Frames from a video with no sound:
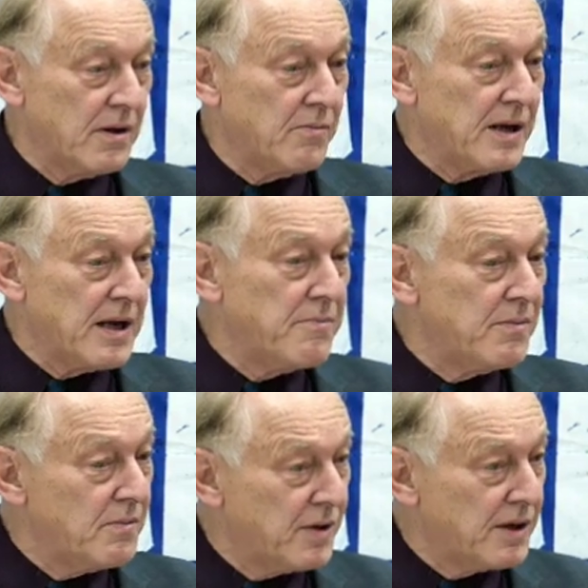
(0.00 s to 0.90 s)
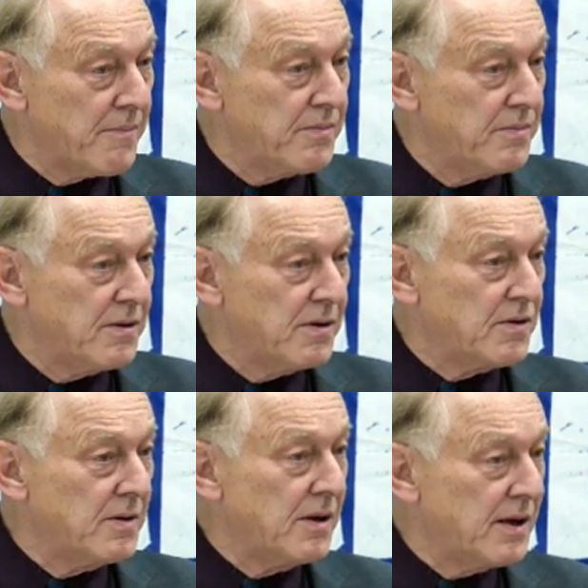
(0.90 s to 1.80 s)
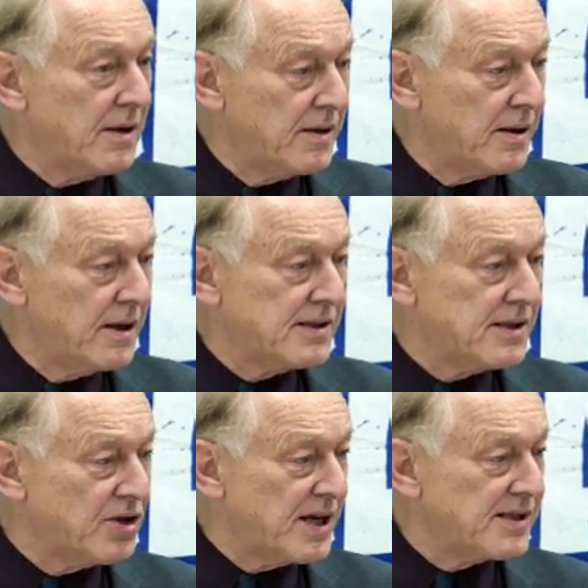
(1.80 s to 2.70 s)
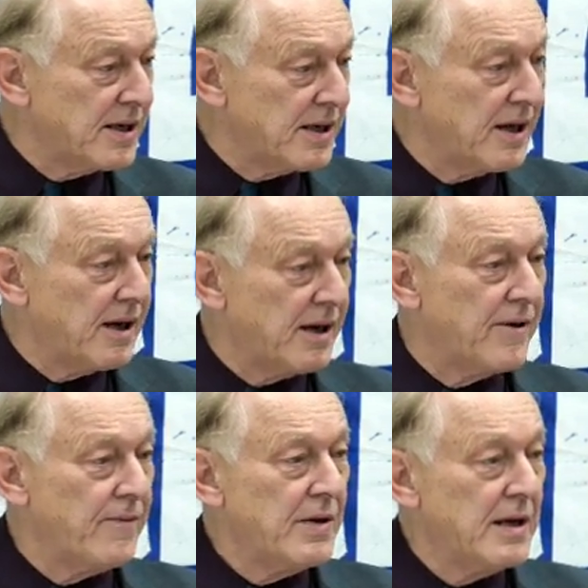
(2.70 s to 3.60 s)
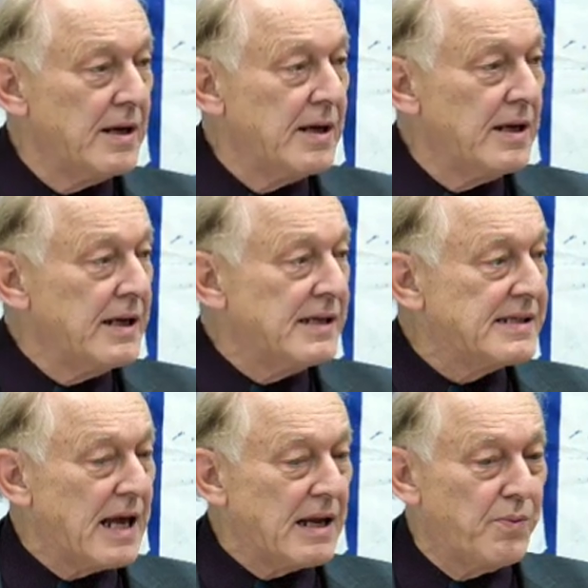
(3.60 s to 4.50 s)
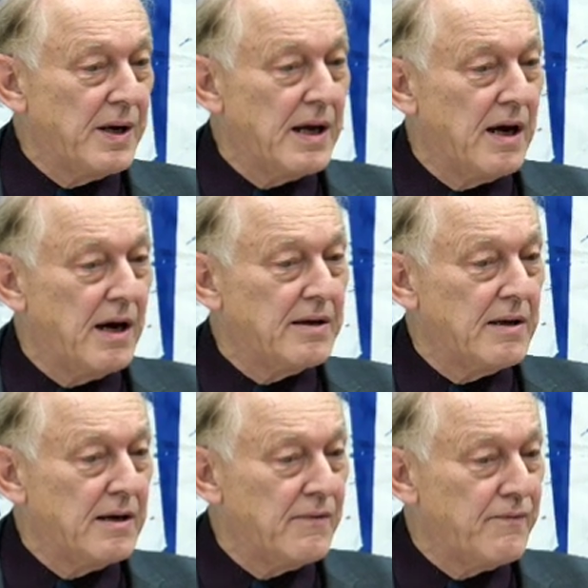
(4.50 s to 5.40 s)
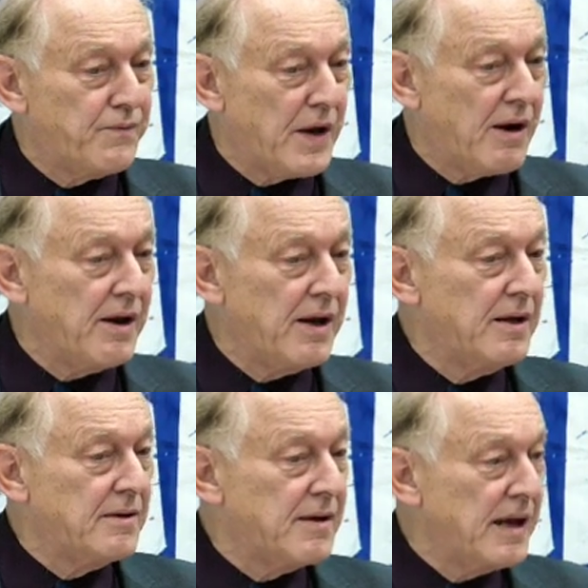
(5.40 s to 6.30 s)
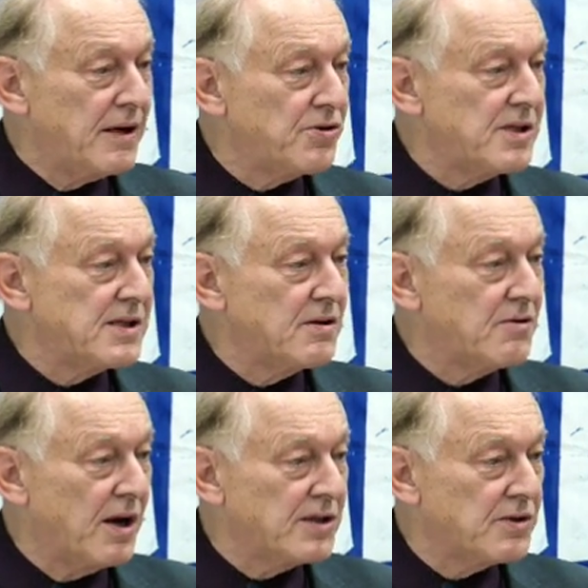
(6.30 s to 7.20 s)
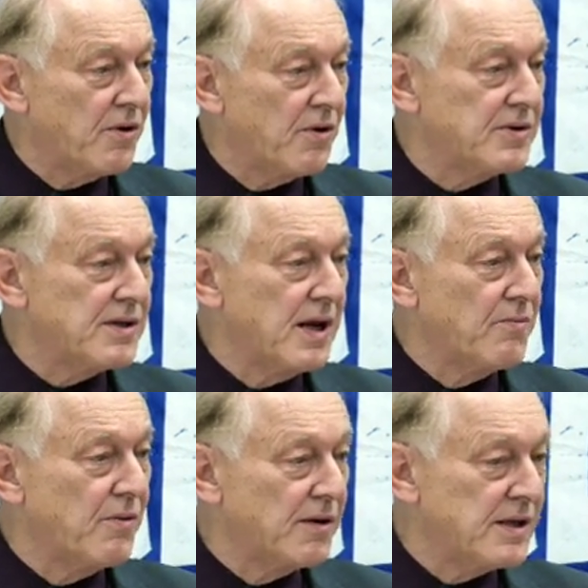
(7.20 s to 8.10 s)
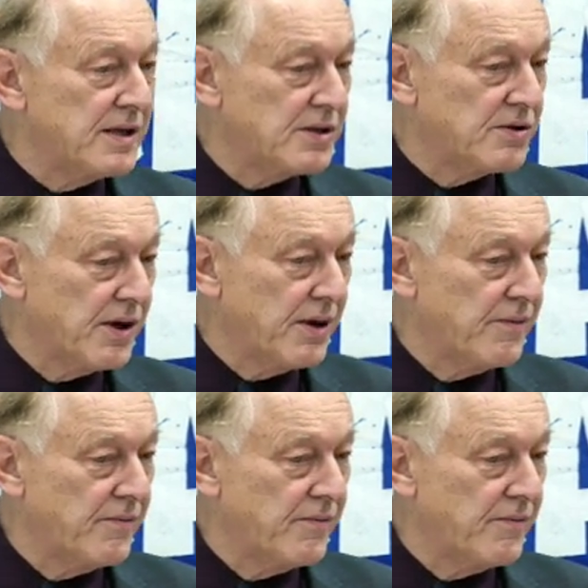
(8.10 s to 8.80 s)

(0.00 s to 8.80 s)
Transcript: What I'm suggesting here is that we are at a very dangerous crossroads in world history.